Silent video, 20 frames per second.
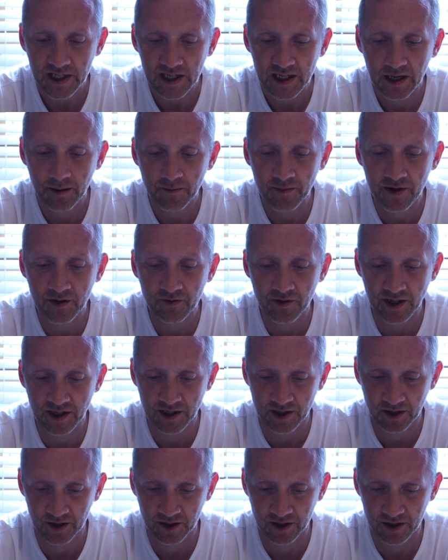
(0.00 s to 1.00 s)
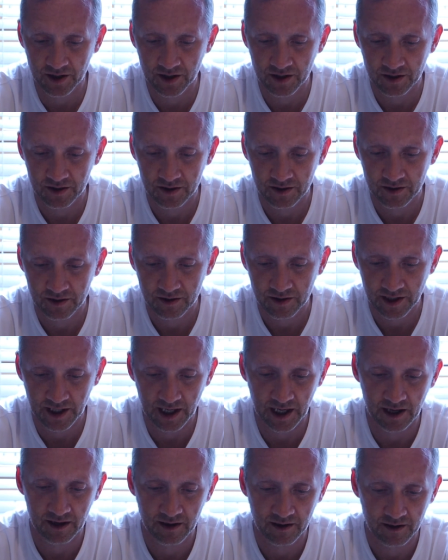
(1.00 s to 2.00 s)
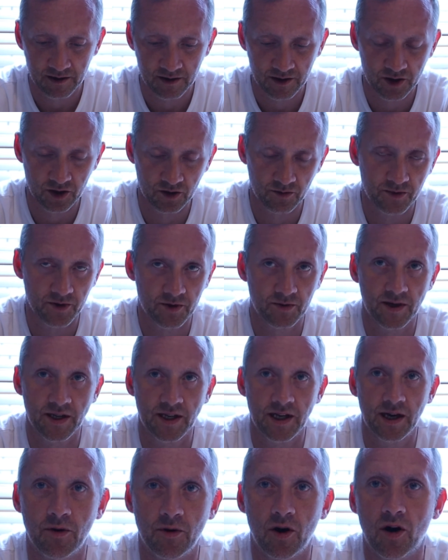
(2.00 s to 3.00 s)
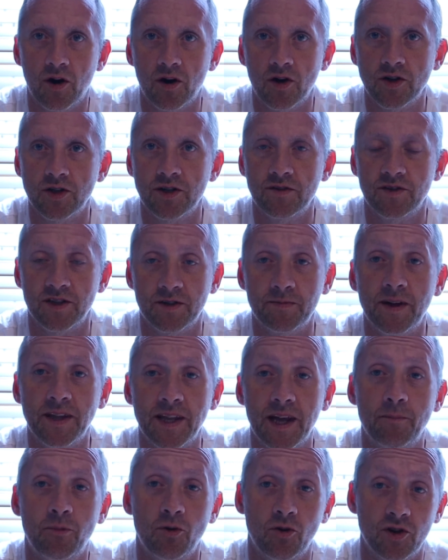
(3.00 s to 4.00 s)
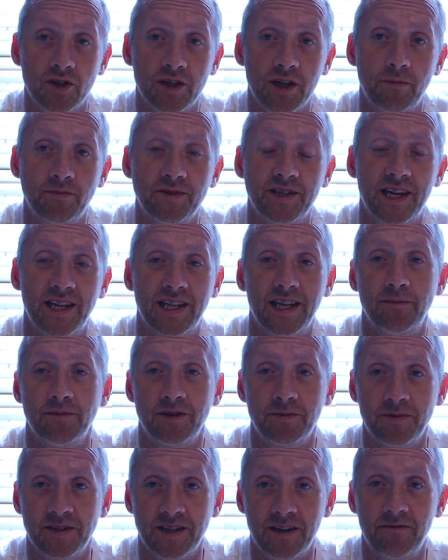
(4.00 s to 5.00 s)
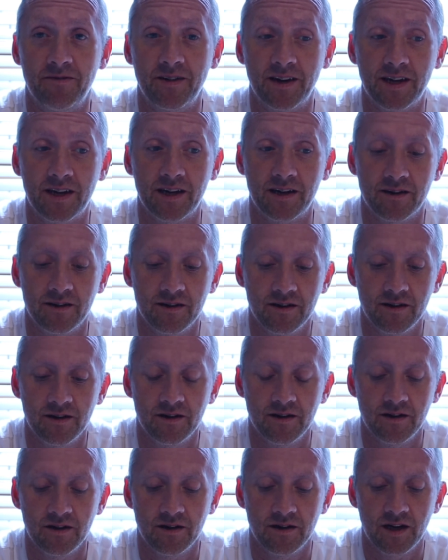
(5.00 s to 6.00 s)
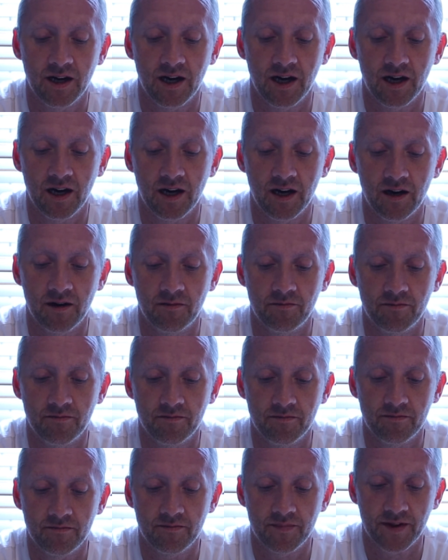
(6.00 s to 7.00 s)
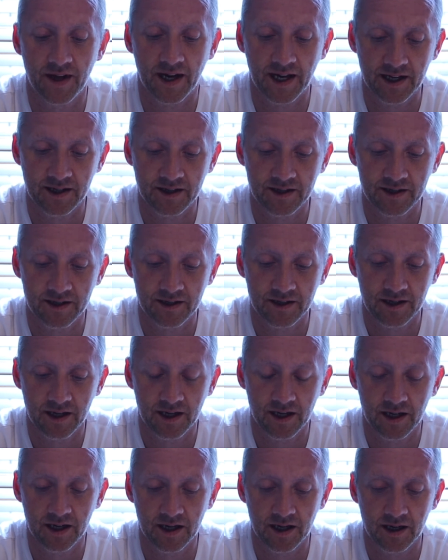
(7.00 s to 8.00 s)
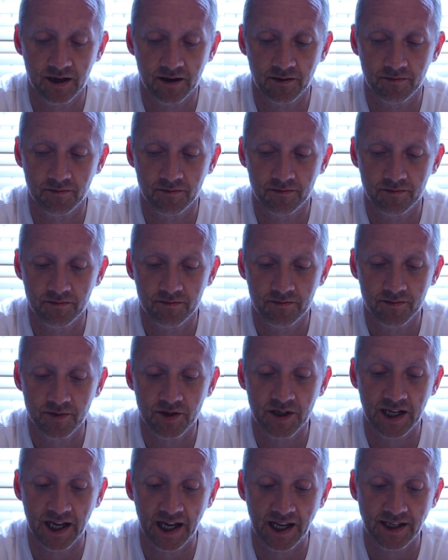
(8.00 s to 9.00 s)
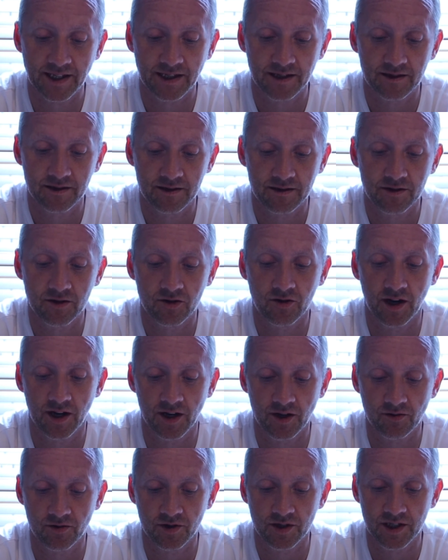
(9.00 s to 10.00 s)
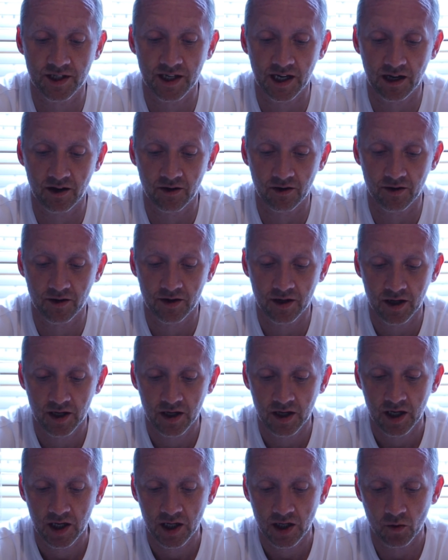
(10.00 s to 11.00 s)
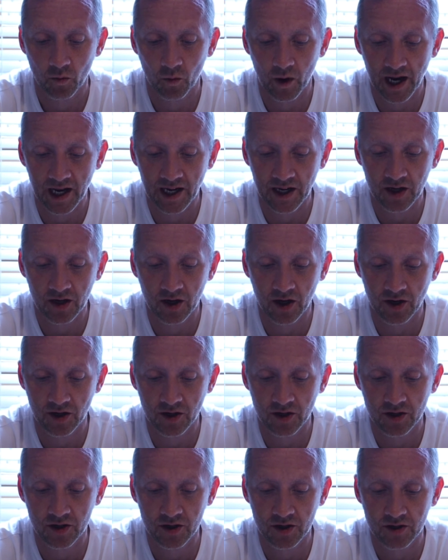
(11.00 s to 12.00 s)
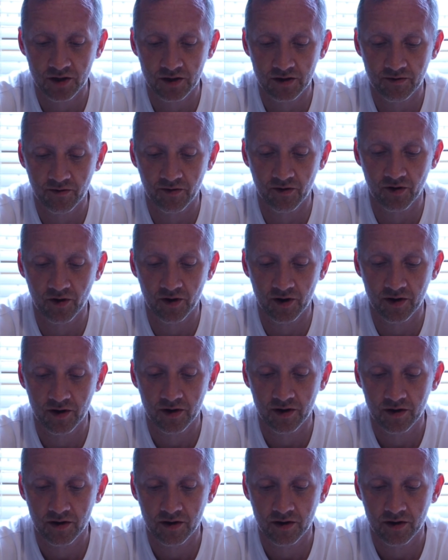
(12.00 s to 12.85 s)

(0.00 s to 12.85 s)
Limited research. Yeah. So between hours, you have to spend them poker stops to get them specific um, things. Um, to get Cranidos and Shieldon. The wild encounters for